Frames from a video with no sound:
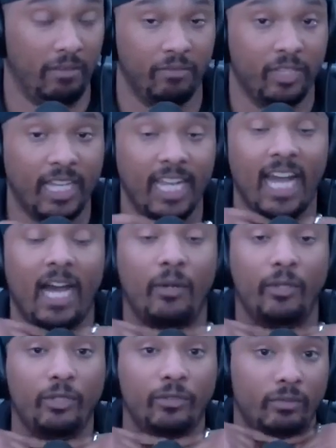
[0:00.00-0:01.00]
The
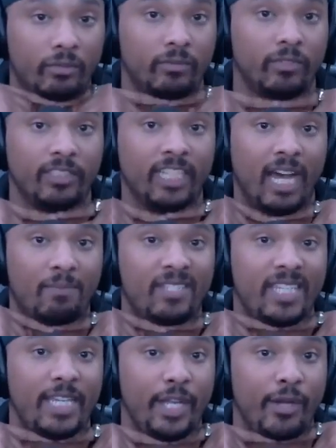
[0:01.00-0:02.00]
cowl stops
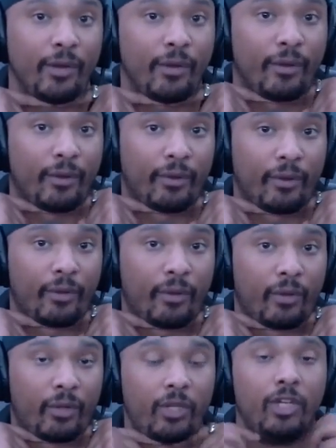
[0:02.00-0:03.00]
here.
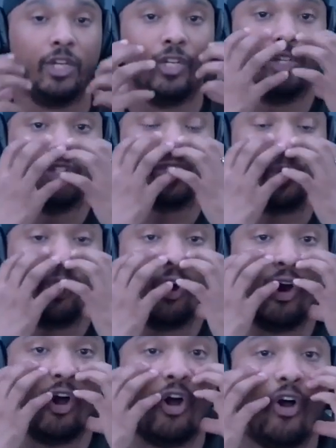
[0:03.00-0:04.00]
So
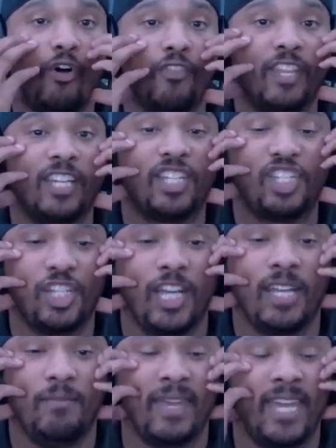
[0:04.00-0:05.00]
all this
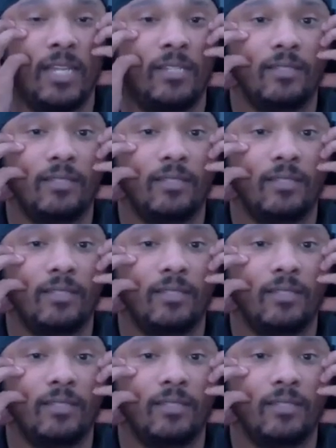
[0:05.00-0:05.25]
chin meat